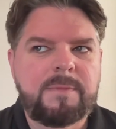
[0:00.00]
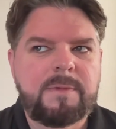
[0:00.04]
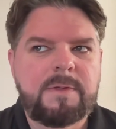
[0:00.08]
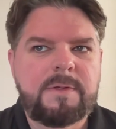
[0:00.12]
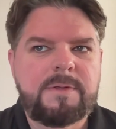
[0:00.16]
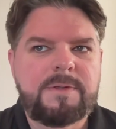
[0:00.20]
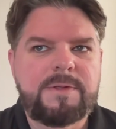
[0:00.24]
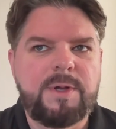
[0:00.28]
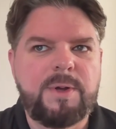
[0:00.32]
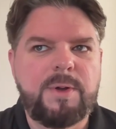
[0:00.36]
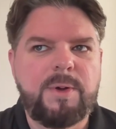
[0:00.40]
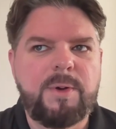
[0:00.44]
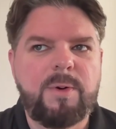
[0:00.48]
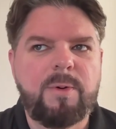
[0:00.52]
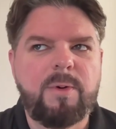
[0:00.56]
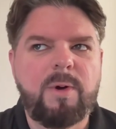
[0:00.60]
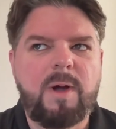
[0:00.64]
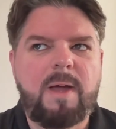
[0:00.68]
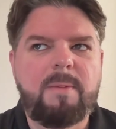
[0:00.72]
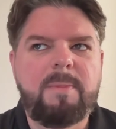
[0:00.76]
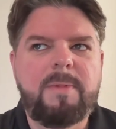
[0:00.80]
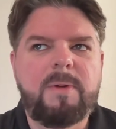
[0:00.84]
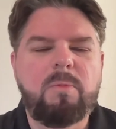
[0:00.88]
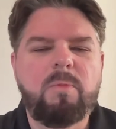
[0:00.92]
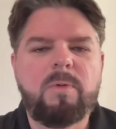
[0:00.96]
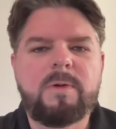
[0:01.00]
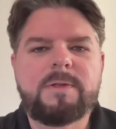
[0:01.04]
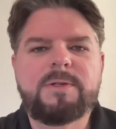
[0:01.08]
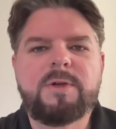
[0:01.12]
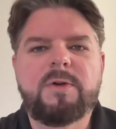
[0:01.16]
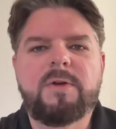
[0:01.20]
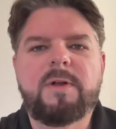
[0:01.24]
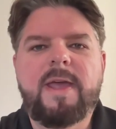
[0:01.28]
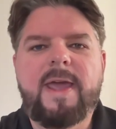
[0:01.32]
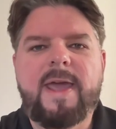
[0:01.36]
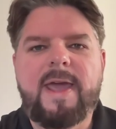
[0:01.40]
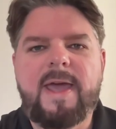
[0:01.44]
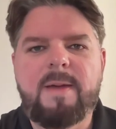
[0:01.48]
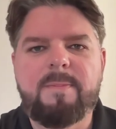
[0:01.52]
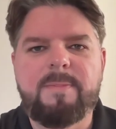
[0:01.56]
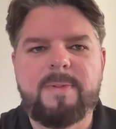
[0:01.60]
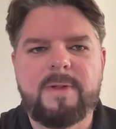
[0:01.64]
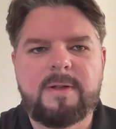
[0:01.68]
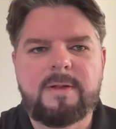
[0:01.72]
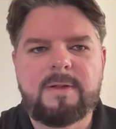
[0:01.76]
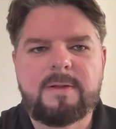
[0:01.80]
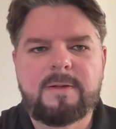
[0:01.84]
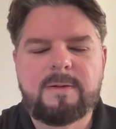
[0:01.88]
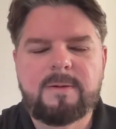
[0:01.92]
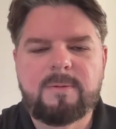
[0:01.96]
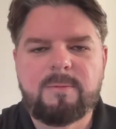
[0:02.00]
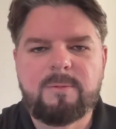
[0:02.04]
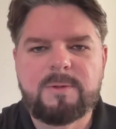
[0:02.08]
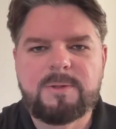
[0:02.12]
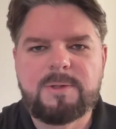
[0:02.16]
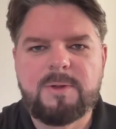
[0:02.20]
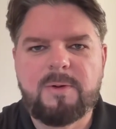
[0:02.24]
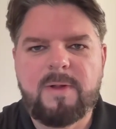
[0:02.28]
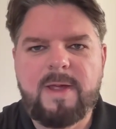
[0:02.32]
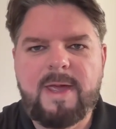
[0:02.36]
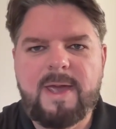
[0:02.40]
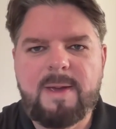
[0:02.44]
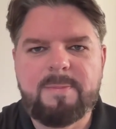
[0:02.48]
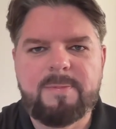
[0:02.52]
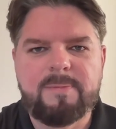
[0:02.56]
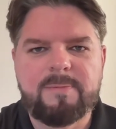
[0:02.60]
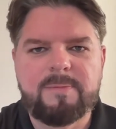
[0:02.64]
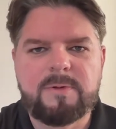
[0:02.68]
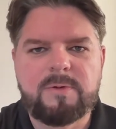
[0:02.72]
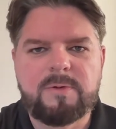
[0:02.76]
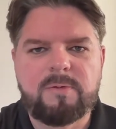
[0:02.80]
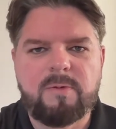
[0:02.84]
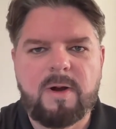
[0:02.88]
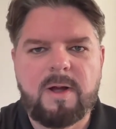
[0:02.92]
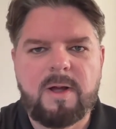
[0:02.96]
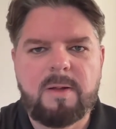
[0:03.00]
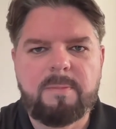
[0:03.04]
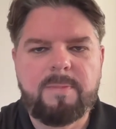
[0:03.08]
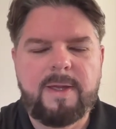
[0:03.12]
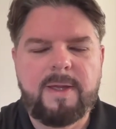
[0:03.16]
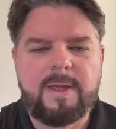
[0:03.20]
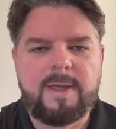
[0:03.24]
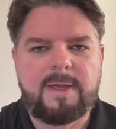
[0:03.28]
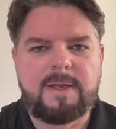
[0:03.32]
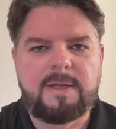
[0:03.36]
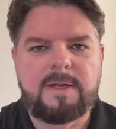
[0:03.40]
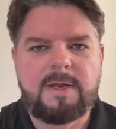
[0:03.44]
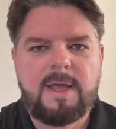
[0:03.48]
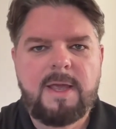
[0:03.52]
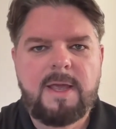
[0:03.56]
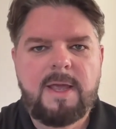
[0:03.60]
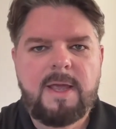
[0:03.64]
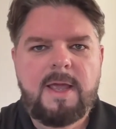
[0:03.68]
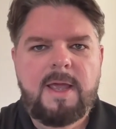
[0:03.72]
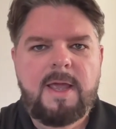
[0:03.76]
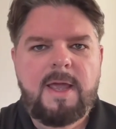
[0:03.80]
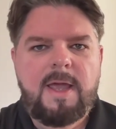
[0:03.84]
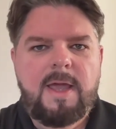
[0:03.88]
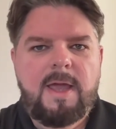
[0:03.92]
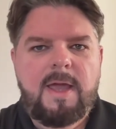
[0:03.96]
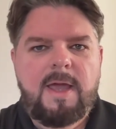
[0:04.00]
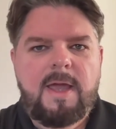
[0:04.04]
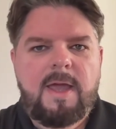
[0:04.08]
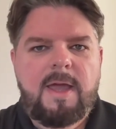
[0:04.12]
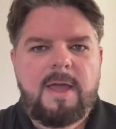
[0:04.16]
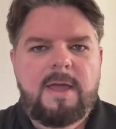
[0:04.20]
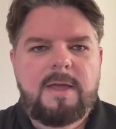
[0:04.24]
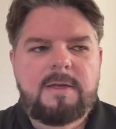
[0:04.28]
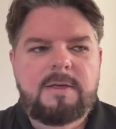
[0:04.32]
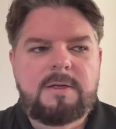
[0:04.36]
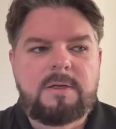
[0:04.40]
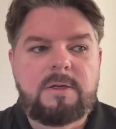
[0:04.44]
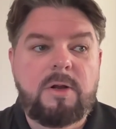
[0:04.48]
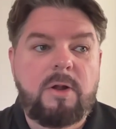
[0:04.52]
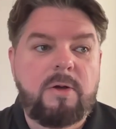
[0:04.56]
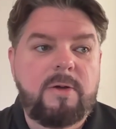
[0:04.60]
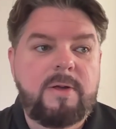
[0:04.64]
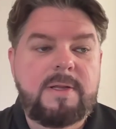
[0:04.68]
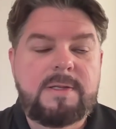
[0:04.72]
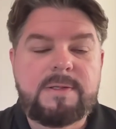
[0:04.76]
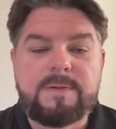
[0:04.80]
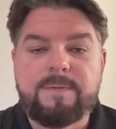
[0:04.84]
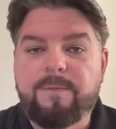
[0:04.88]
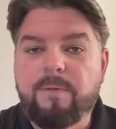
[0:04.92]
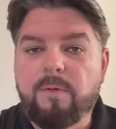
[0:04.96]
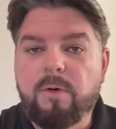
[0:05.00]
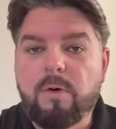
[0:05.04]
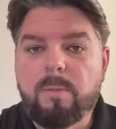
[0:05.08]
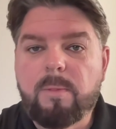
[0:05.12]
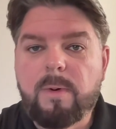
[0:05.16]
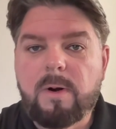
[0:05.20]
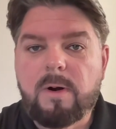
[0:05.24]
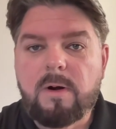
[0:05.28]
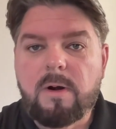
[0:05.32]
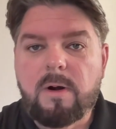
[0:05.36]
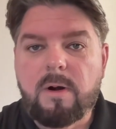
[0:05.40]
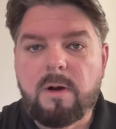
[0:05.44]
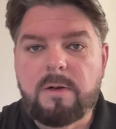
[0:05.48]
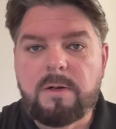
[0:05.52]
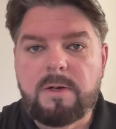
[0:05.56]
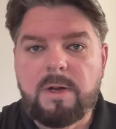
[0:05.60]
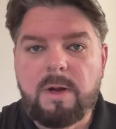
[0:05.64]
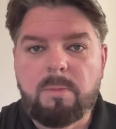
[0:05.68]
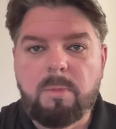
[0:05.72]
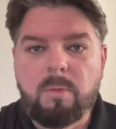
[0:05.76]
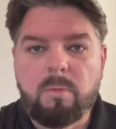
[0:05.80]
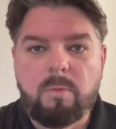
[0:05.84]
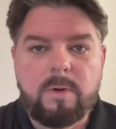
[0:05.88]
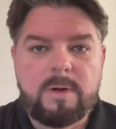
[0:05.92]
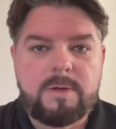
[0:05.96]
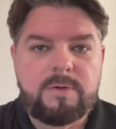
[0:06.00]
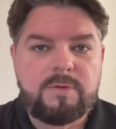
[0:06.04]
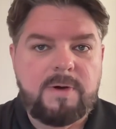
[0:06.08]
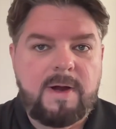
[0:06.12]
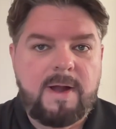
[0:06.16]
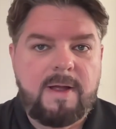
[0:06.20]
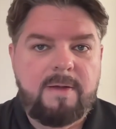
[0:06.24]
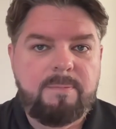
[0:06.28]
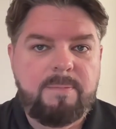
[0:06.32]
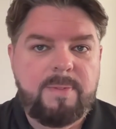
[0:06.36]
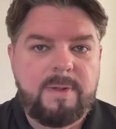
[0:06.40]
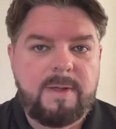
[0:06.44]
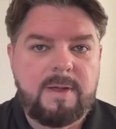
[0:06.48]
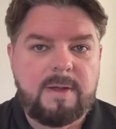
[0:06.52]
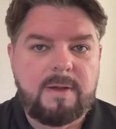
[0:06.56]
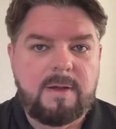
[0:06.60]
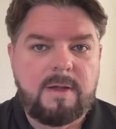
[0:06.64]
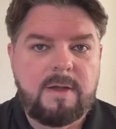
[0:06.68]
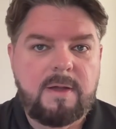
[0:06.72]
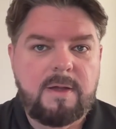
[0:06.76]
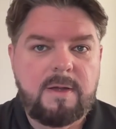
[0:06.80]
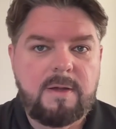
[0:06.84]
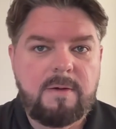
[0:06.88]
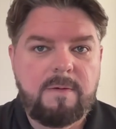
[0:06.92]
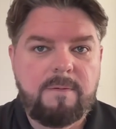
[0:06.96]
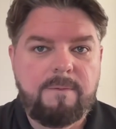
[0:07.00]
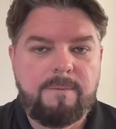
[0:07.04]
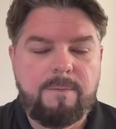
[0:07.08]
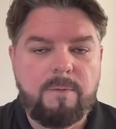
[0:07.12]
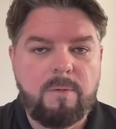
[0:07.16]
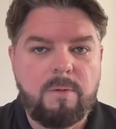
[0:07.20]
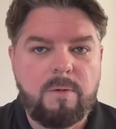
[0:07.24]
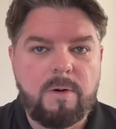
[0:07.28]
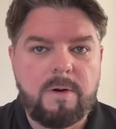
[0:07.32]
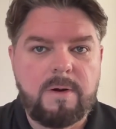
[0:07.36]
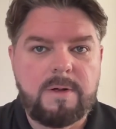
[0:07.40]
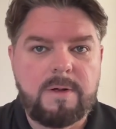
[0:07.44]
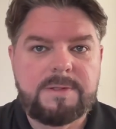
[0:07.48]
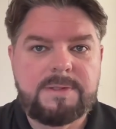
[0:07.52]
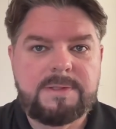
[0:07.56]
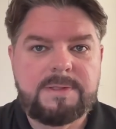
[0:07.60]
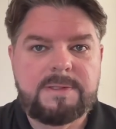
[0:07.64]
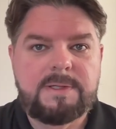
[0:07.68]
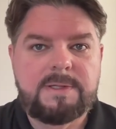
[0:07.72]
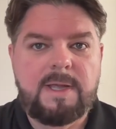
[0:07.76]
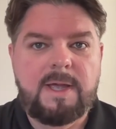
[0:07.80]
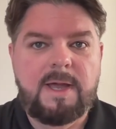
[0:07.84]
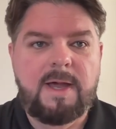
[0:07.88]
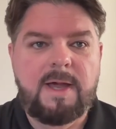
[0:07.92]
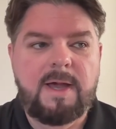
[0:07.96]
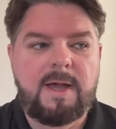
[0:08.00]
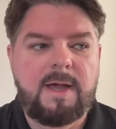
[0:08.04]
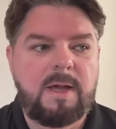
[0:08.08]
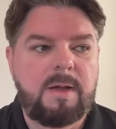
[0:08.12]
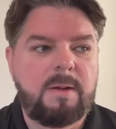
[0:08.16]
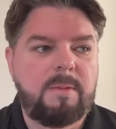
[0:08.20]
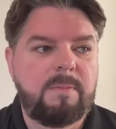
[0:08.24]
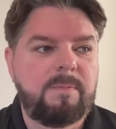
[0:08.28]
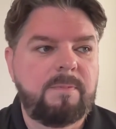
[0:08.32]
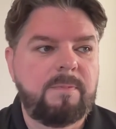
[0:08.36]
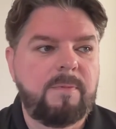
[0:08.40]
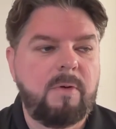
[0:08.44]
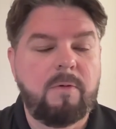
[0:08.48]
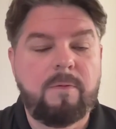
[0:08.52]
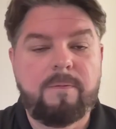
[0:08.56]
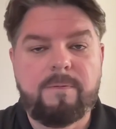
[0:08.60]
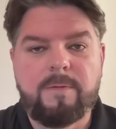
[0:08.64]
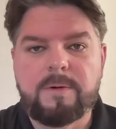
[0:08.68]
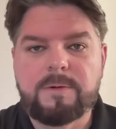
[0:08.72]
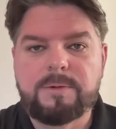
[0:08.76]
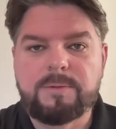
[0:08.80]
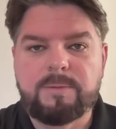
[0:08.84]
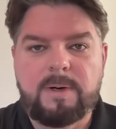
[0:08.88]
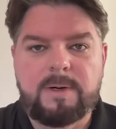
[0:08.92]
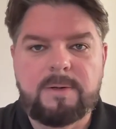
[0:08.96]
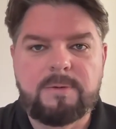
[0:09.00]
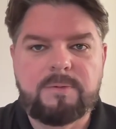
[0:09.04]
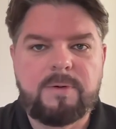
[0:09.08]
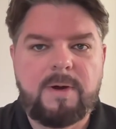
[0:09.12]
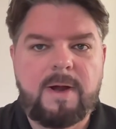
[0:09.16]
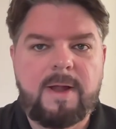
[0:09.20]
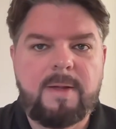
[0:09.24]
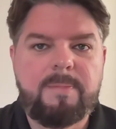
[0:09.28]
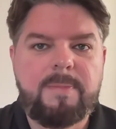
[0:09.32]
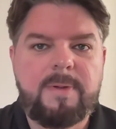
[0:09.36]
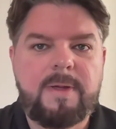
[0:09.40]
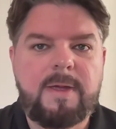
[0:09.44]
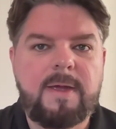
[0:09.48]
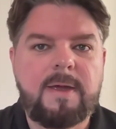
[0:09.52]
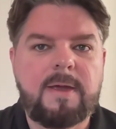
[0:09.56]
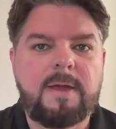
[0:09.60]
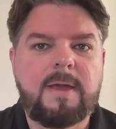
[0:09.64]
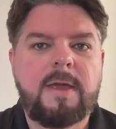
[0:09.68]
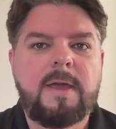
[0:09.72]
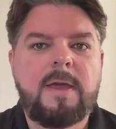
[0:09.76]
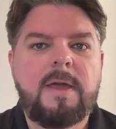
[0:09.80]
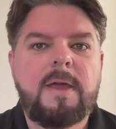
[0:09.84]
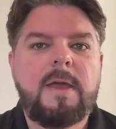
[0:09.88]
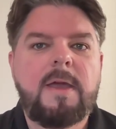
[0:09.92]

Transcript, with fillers: So, I mean, what's going to happen? What's going to happen with Daron Payne? You know, he's a former #1 draft pick for us, or first-round draft pick.